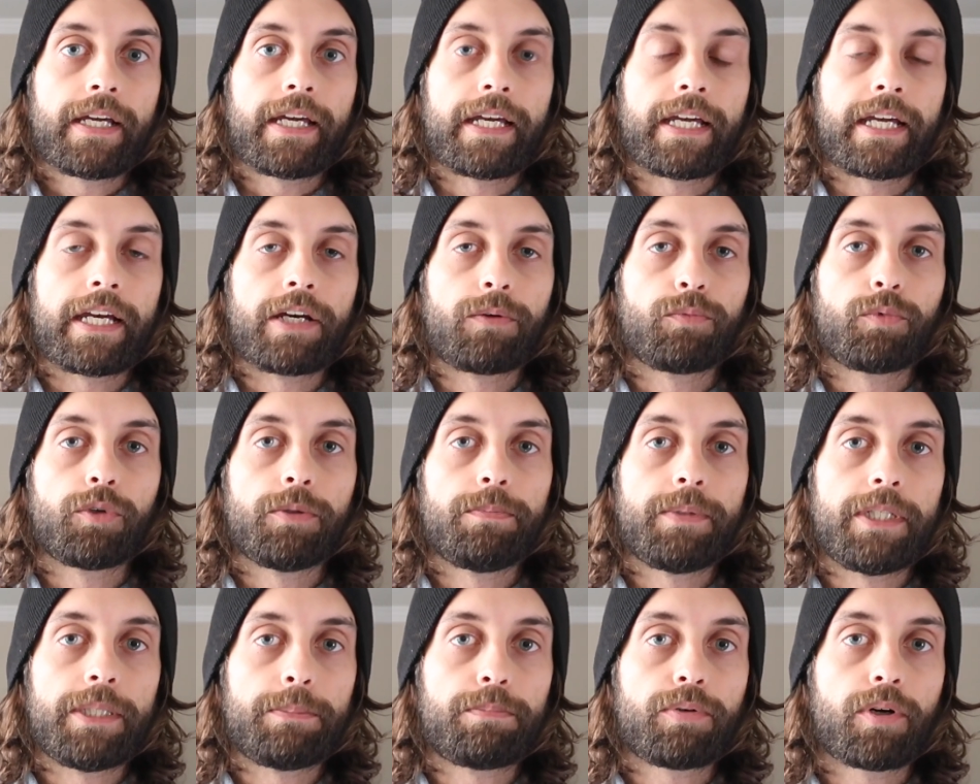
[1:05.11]
and
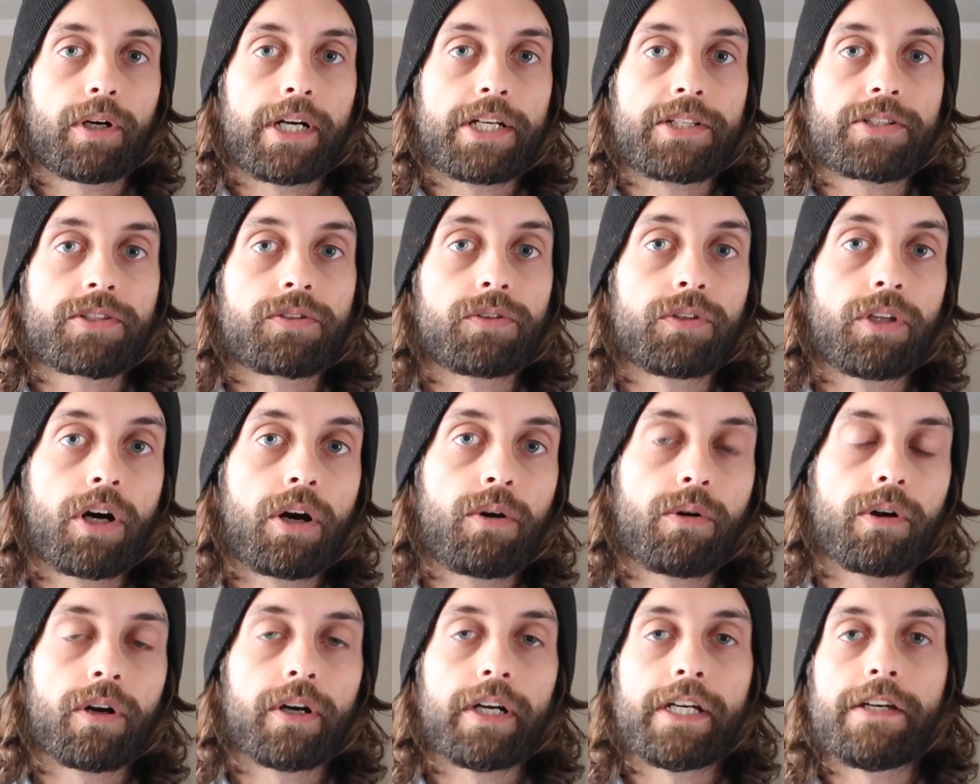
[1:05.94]
would be priced
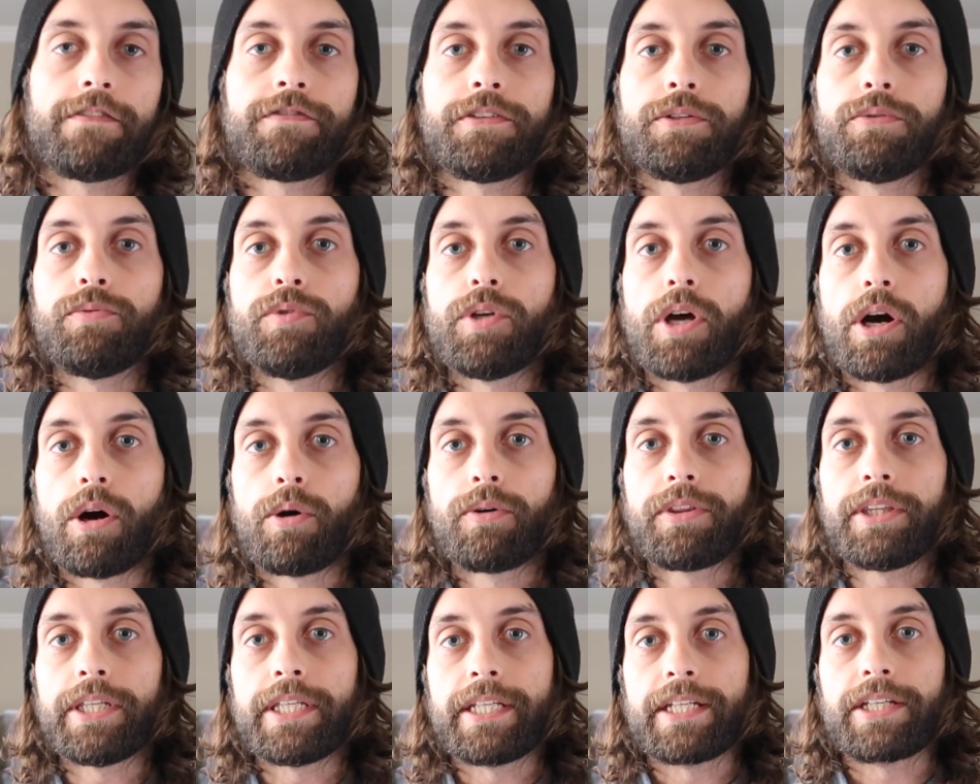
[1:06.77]
lower, if you
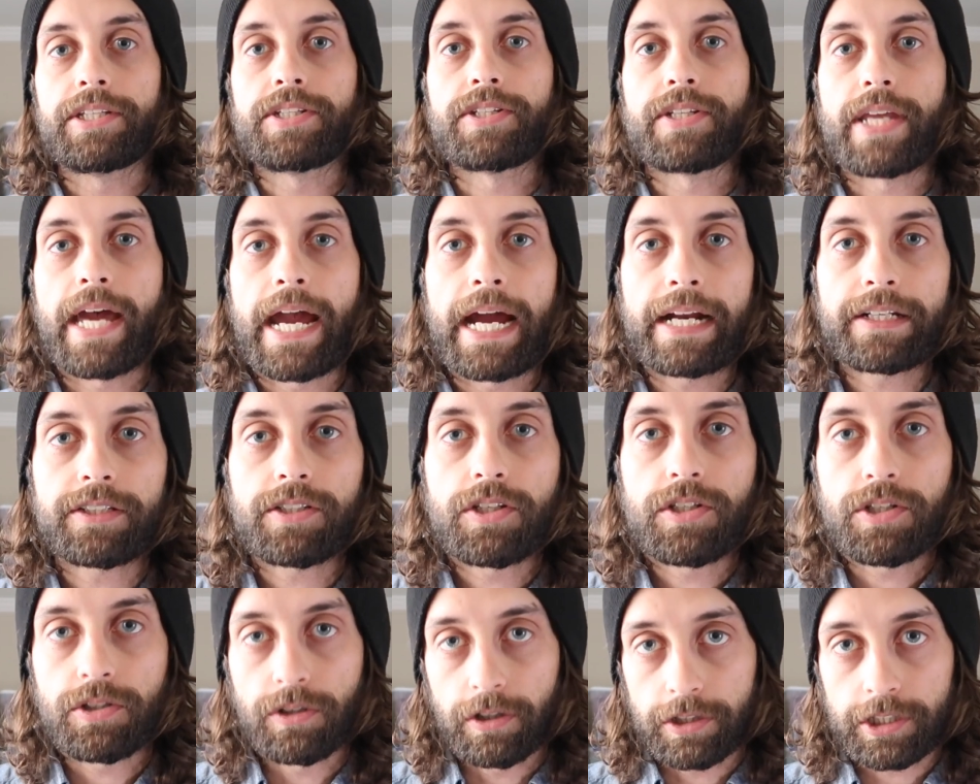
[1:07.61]
know the exact
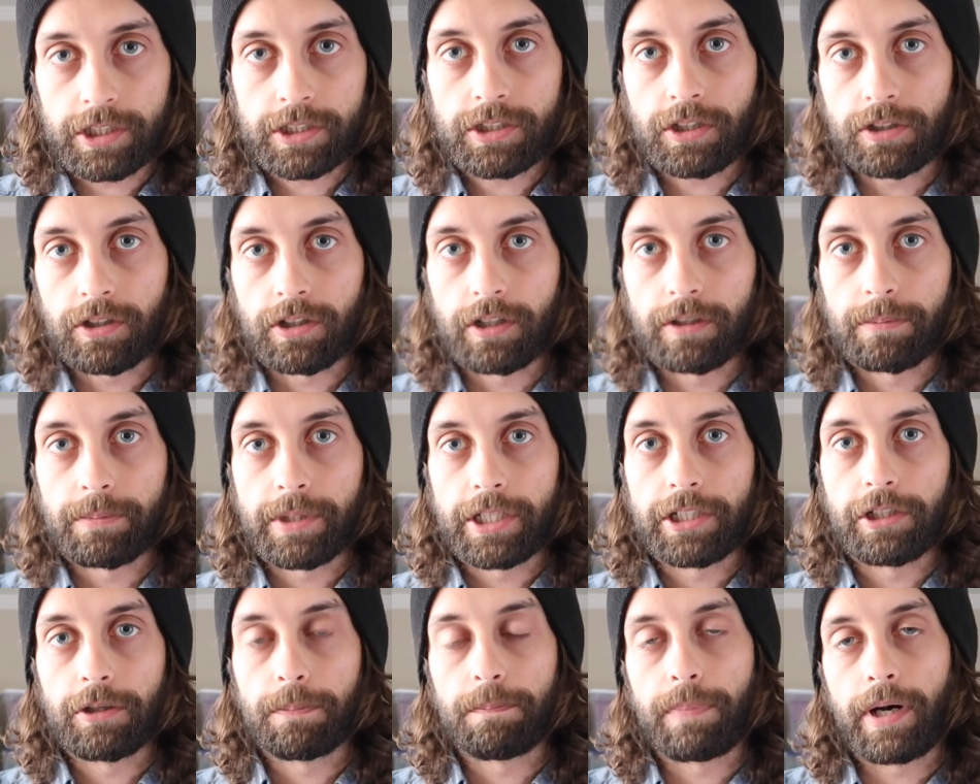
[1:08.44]
search term
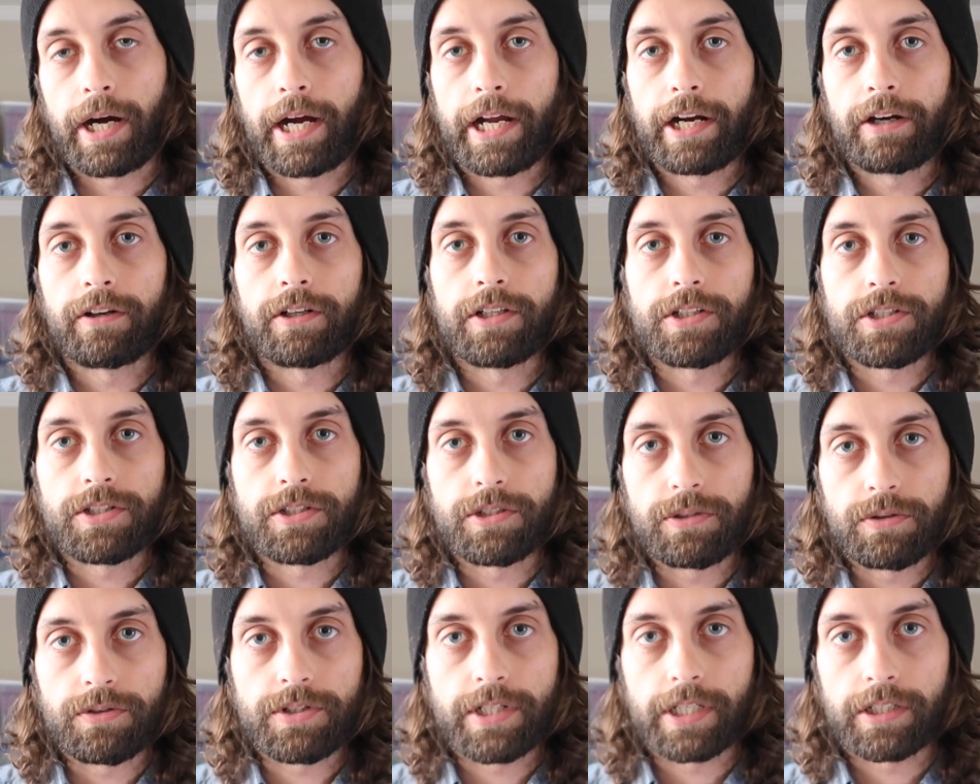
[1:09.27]
that your buyer is
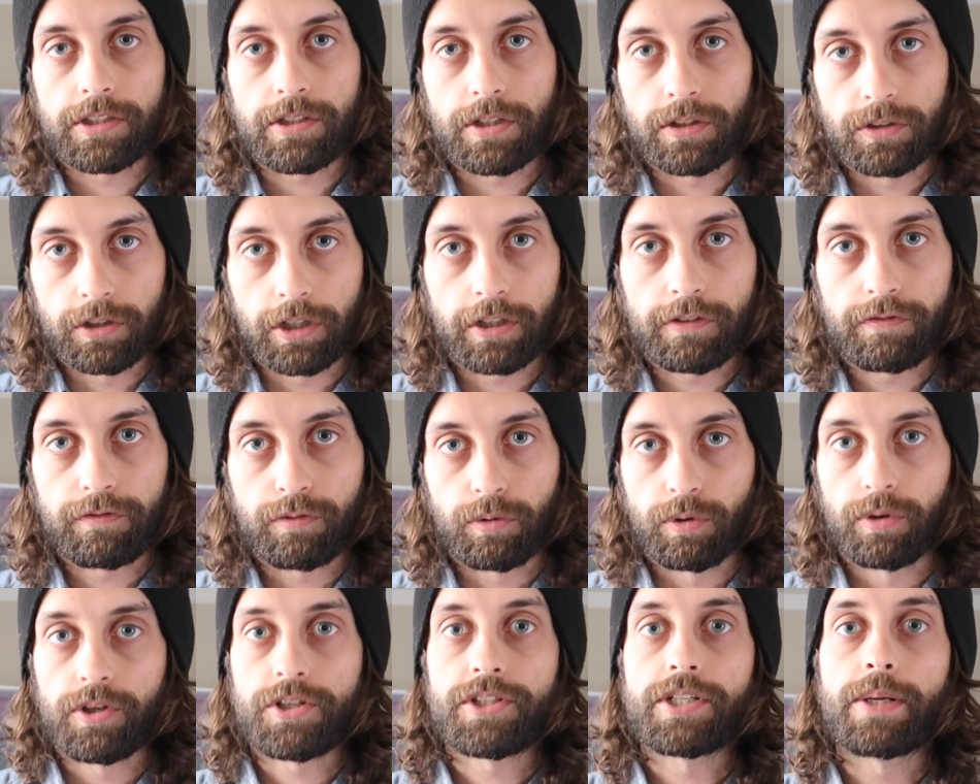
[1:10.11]
using to look
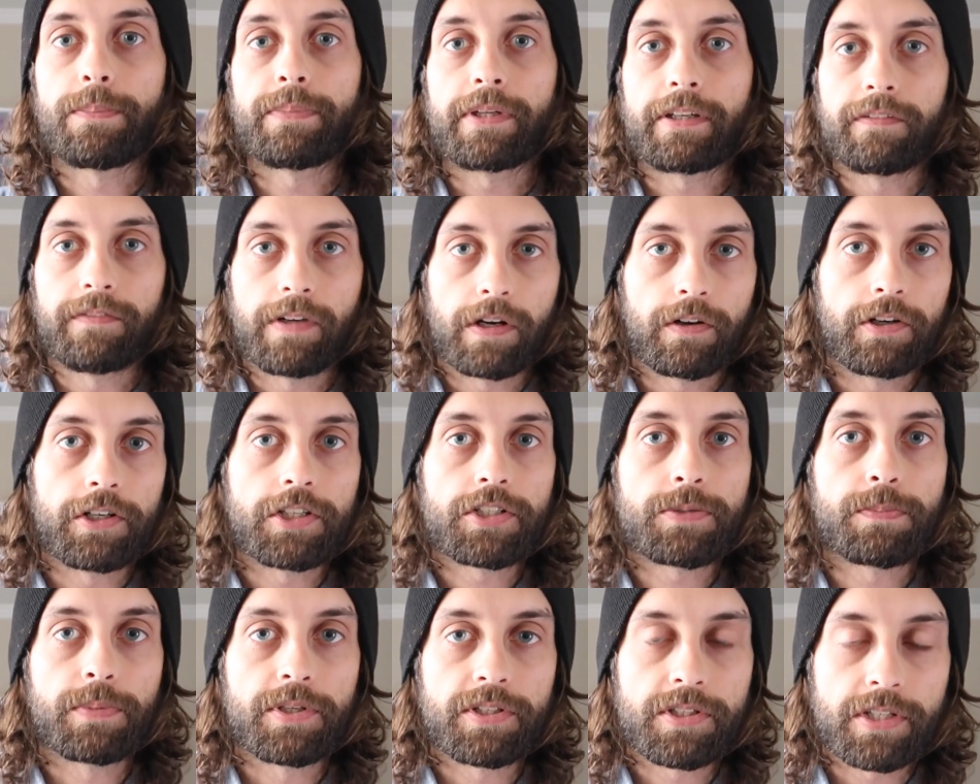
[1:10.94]
for something very
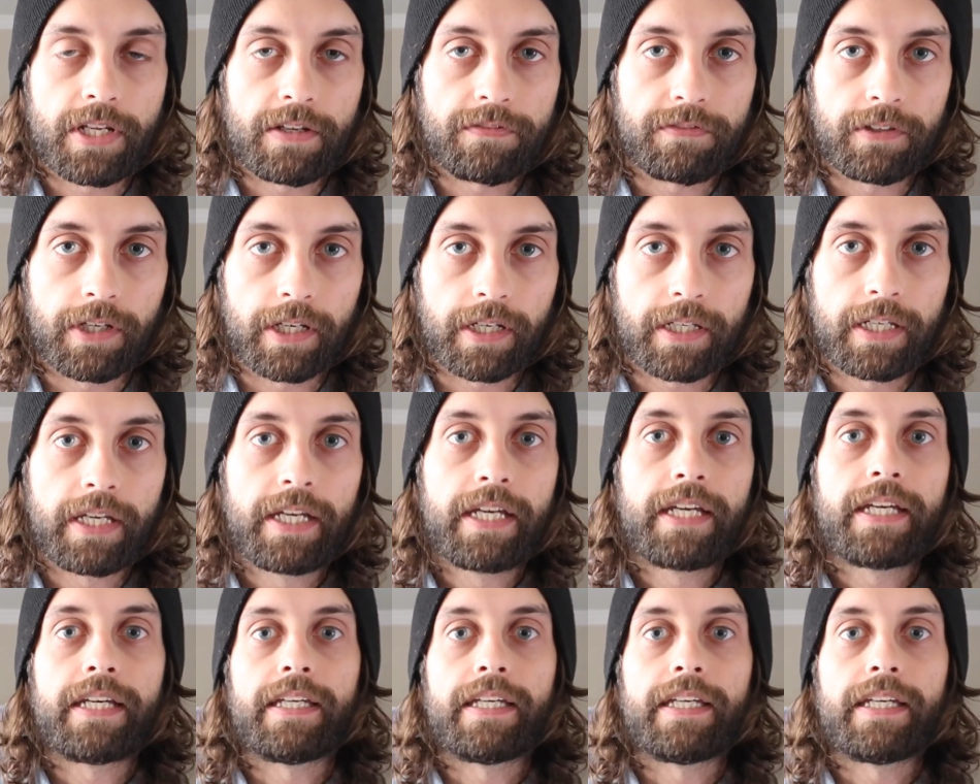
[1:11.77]
specific,